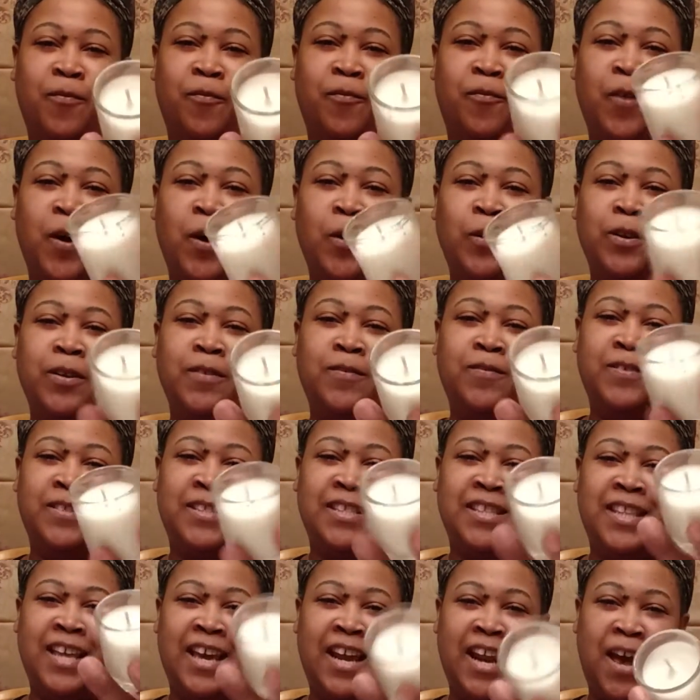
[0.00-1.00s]

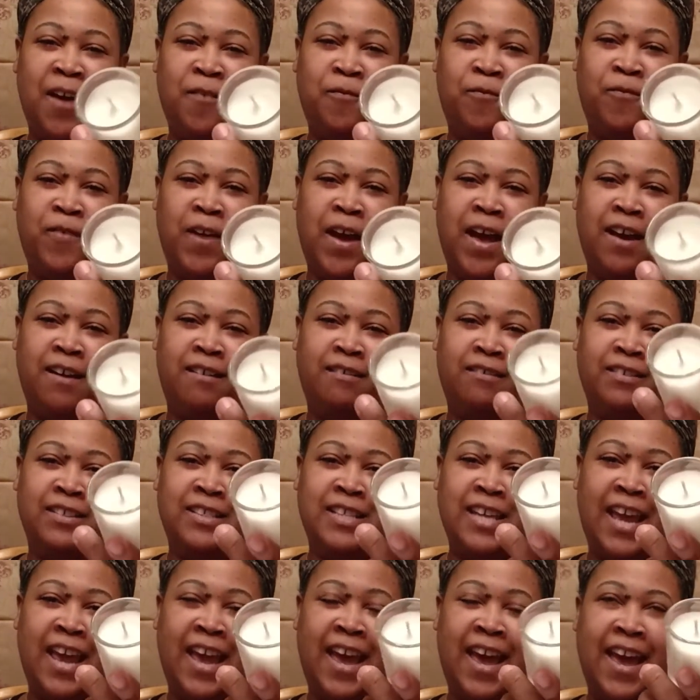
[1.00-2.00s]
votives that I
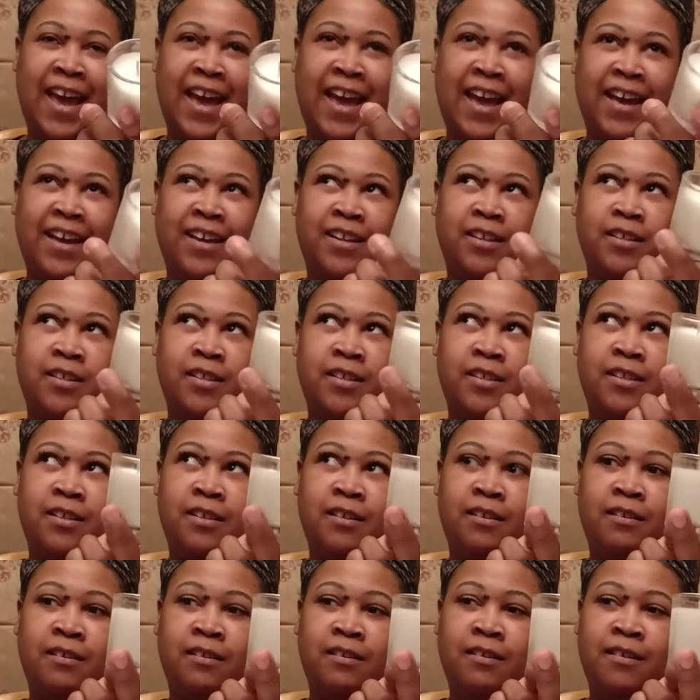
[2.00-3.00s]
found at
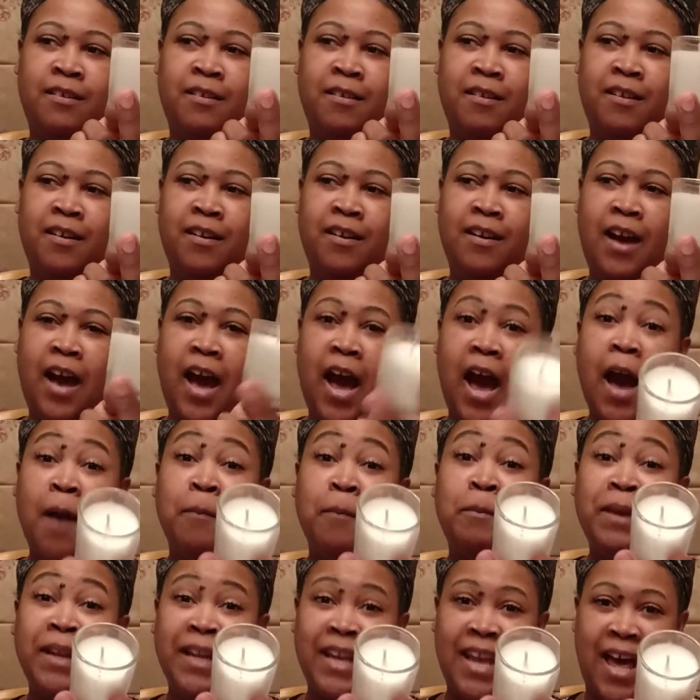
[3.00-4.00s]

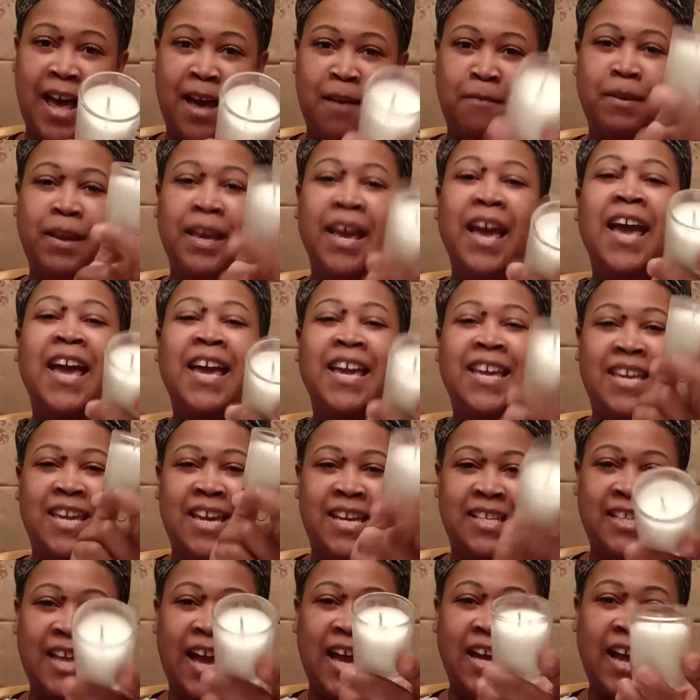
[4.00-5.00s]
Hobby Lobby.
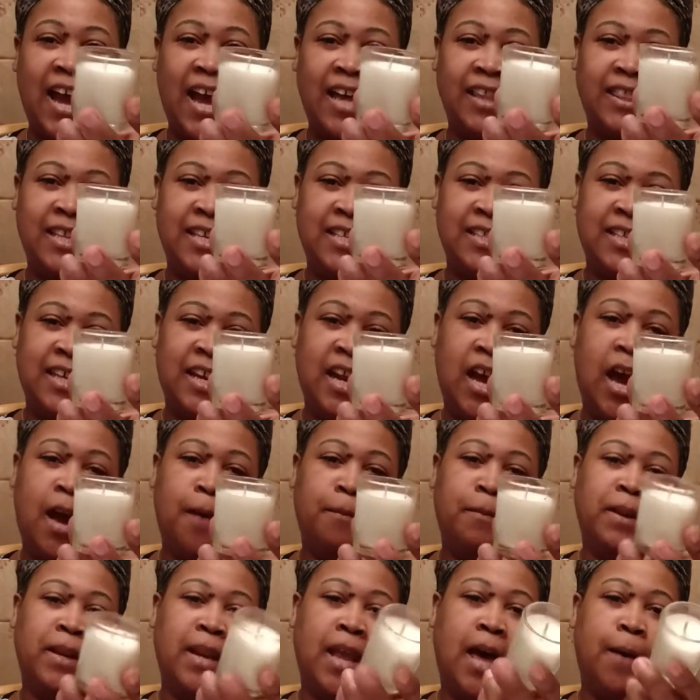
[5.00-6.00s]
Yes, I got these at
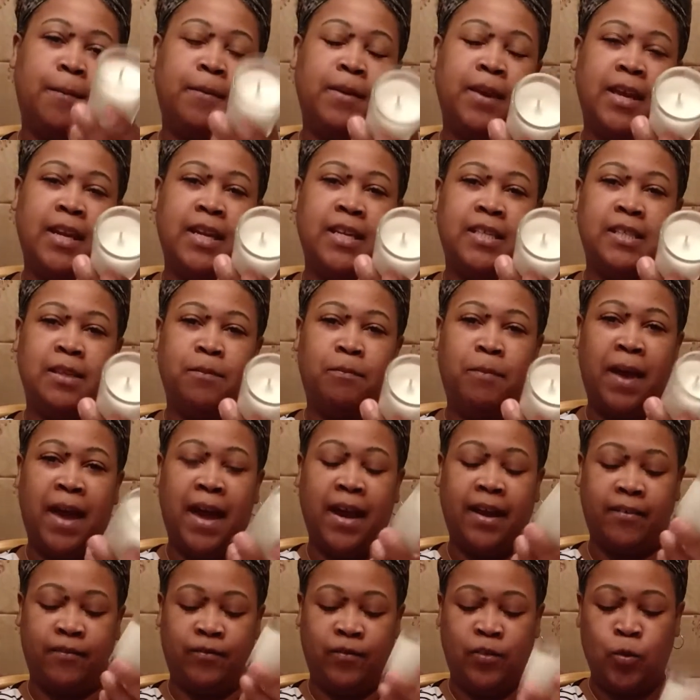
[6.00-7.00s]
Hobby Lobby and it's a
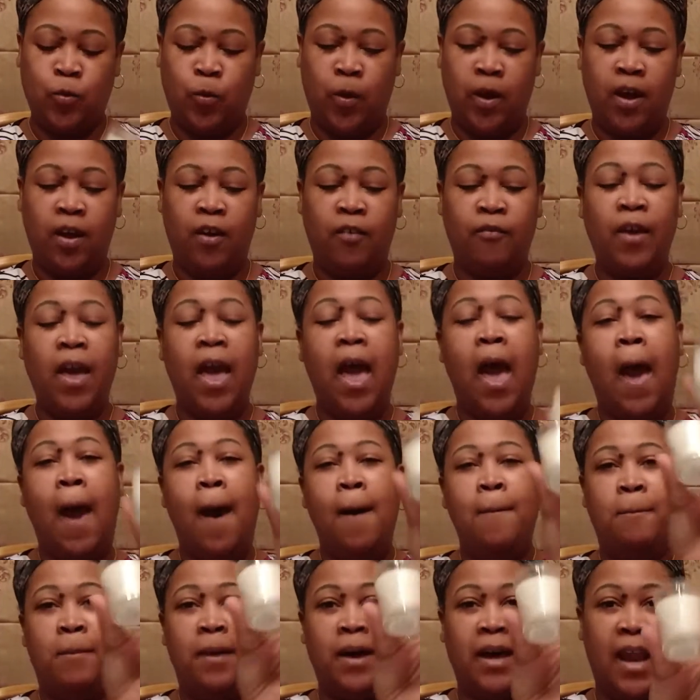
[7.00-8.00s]
pack of 12.
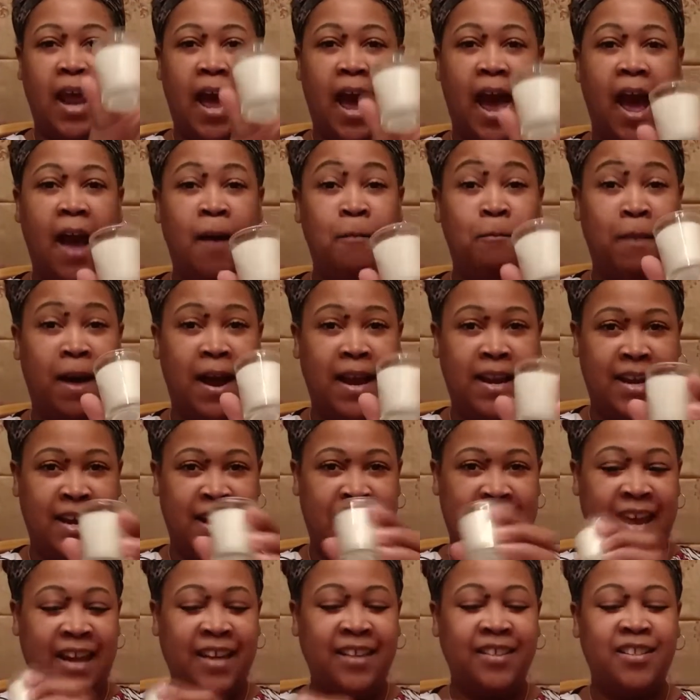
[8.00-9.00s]
But my
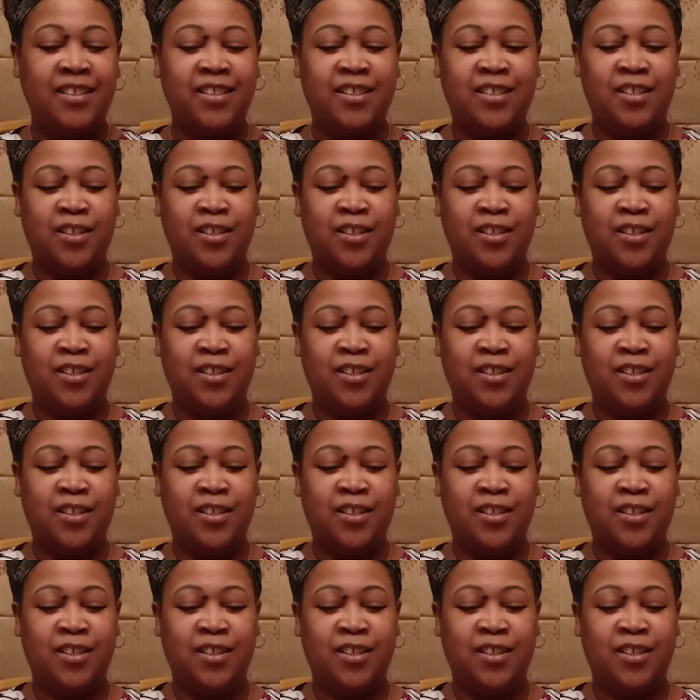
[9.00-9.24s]
next